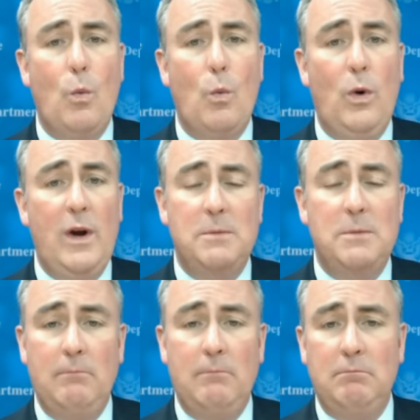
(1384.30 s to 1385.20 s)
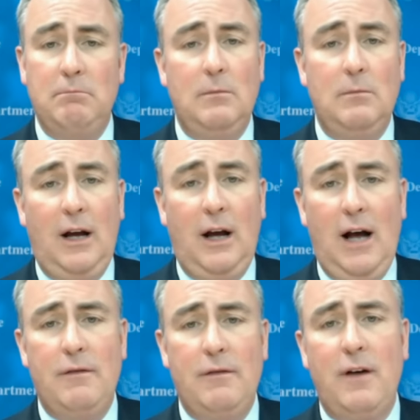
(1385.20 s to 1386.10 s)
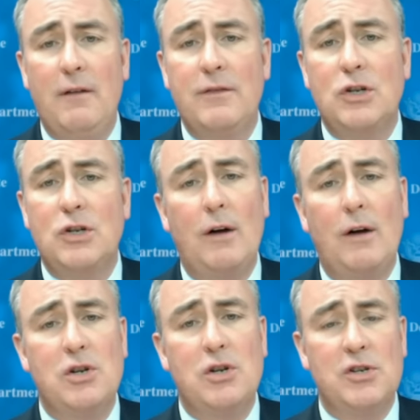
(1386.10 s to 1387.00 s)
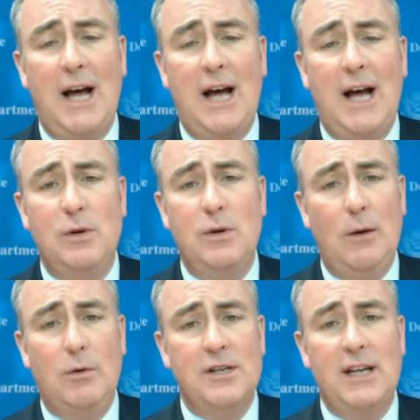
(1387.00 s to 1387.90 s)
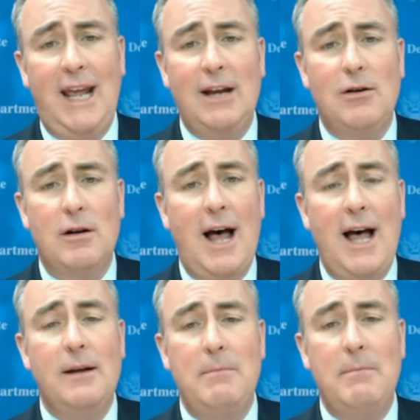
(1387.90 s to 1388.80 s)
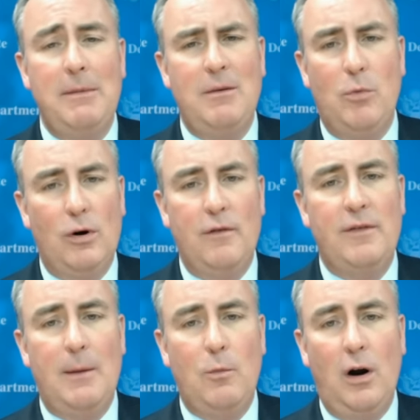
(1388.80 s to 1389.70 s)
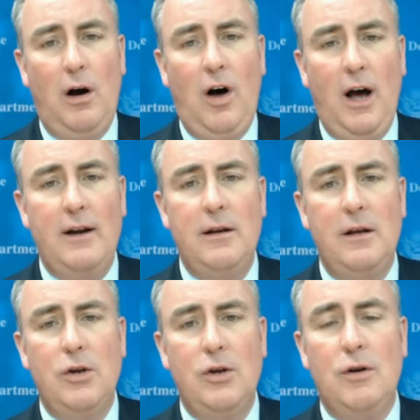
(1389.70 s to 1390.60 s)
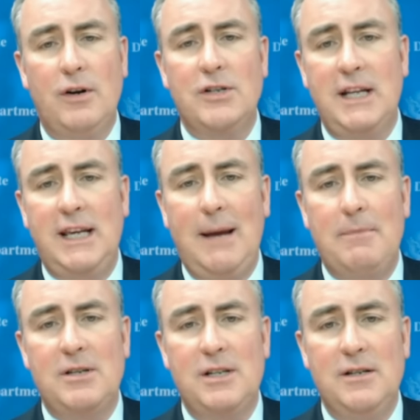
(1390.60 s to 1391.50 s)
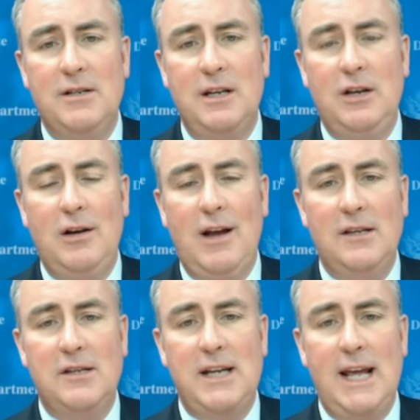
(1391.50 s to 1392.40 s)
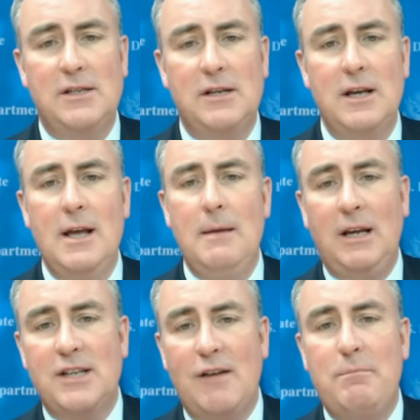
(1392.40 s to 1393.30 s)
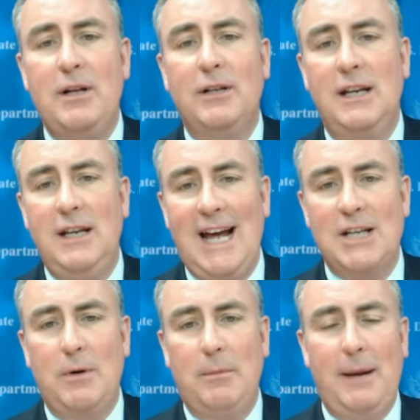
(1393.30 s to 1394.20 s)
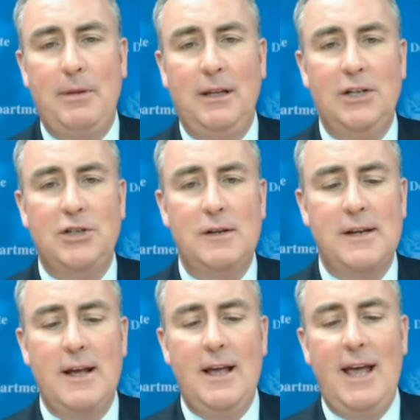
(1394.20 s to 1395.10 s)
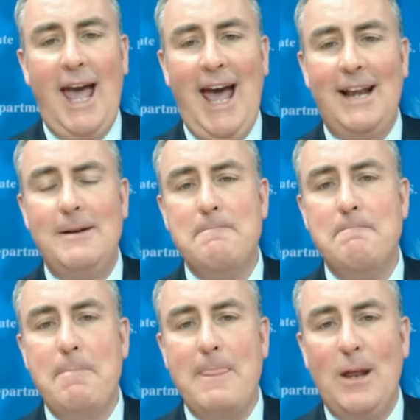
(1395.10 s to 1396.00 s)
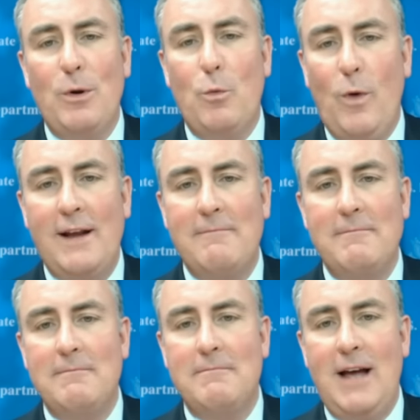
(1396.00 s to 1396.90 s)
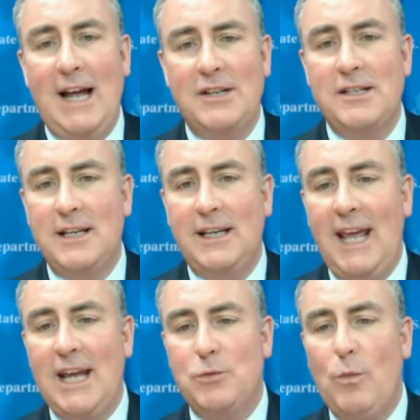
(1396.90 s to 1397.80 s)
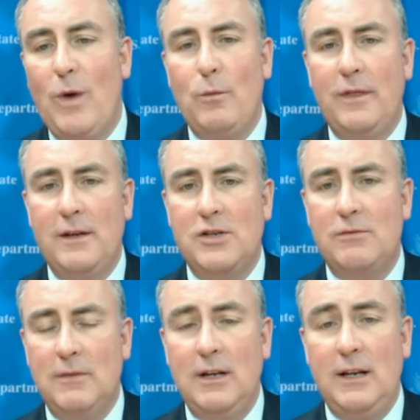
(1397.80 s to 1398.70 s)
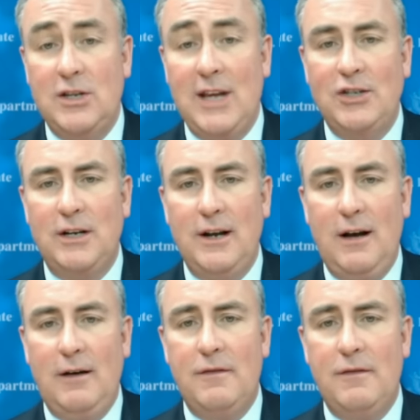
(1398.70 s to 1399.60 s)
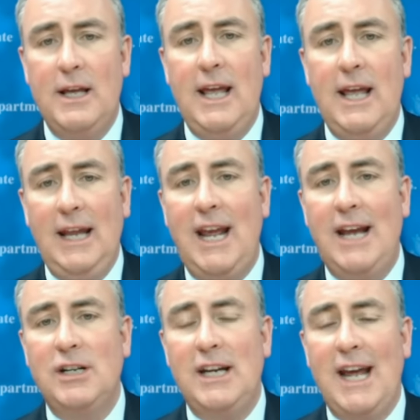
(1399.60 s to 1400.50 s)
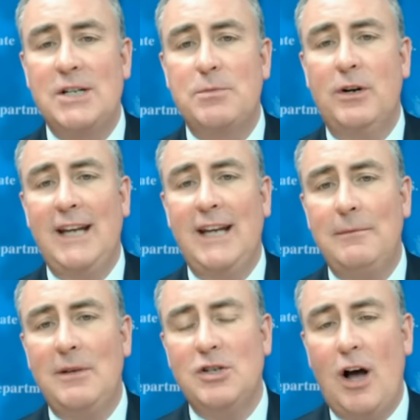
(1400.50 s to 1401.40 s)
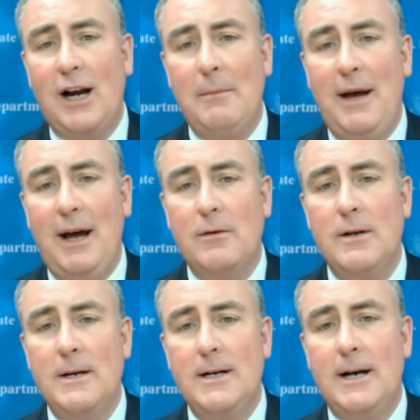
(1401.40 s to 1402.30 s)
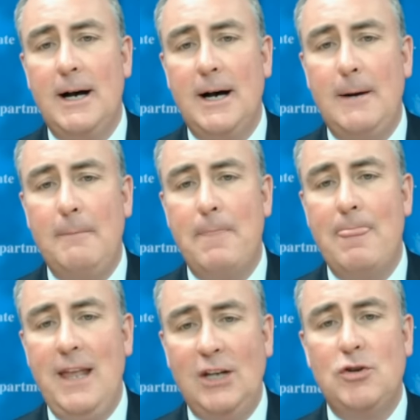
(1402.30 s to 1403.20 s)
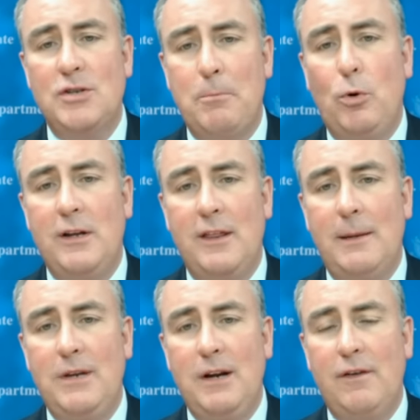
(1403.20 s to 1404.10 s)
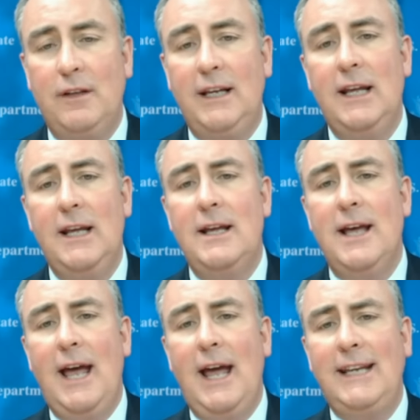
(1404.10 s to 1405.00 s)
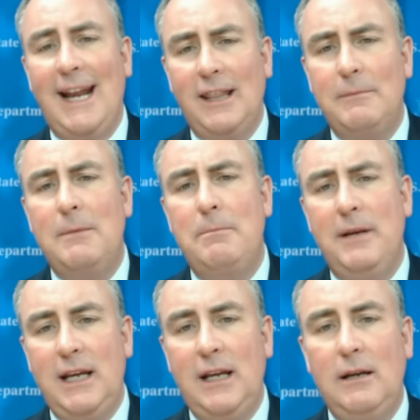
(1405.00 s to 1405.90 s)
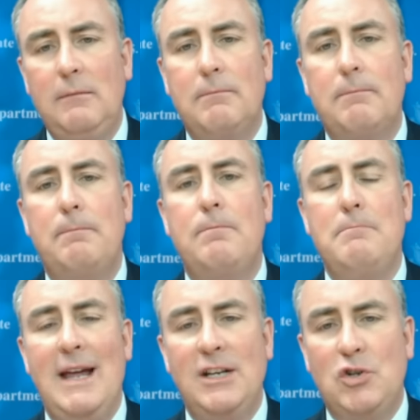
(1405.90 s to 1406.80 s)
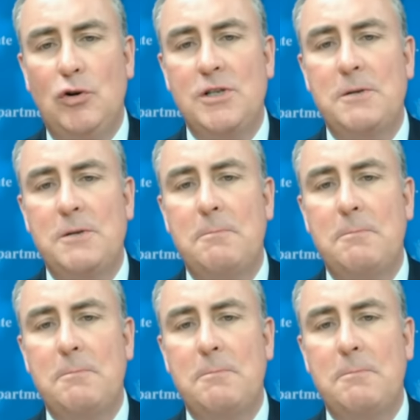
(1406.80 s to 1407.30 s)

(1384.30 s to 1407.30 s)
we spent uh, of of the 12 or so stops we did, I want to say eight or nine, maybe even more of them were on university campuses in the United States because they have built-in diaspora populations. And you know, we went, as is the case, we went with the intention of engaging diaspora, getting them to talk about um, issues important to them differently, and getting them to be mentors,